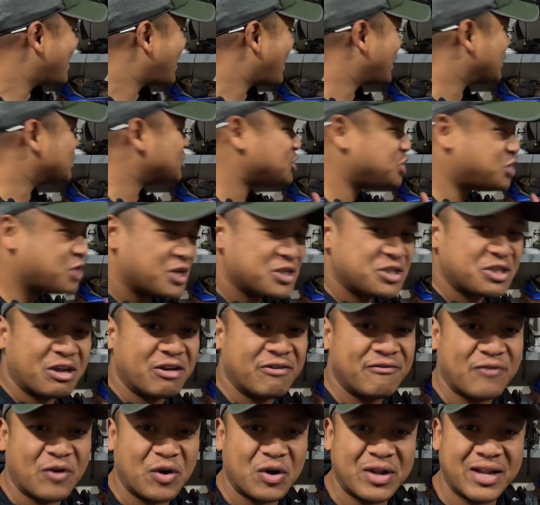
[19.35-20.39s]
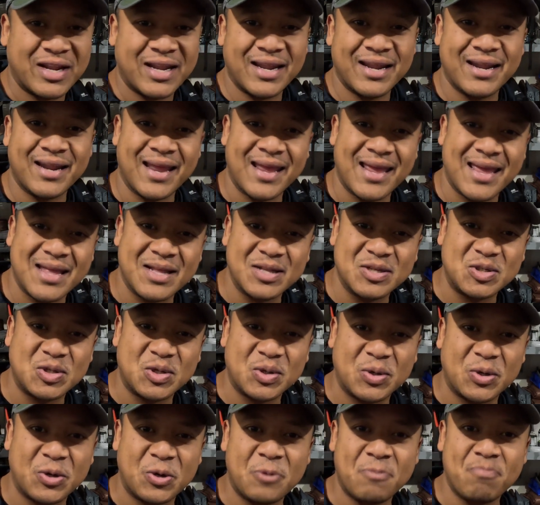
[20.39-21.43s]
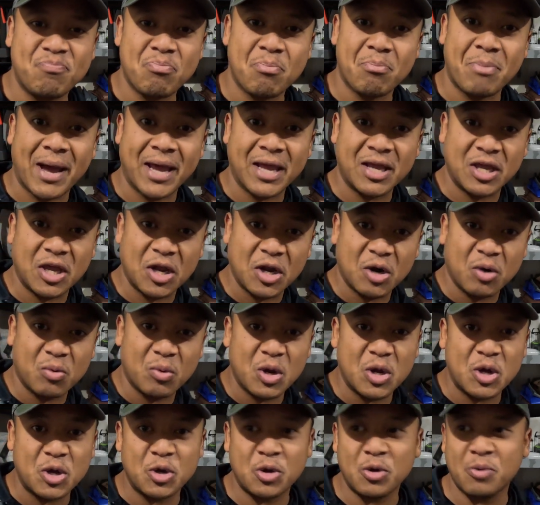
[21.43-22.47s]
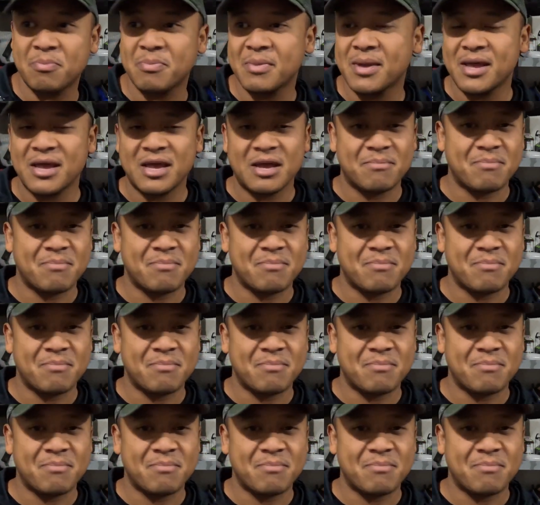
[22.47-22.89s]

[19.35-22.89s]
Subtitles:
I just converted it into my gear room,